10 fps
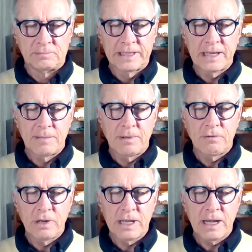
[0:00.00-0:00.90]
become a
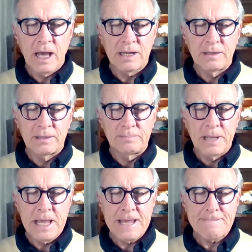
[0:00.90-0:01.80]
fully enlightened
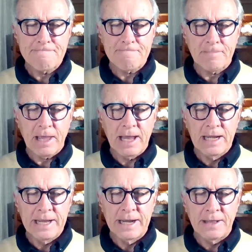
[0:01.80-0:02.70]
being and
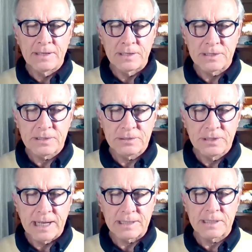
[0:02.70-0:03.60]
lead others to
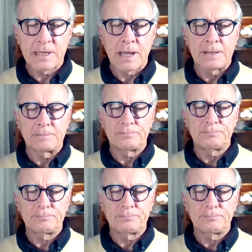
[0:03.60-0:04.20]
that state.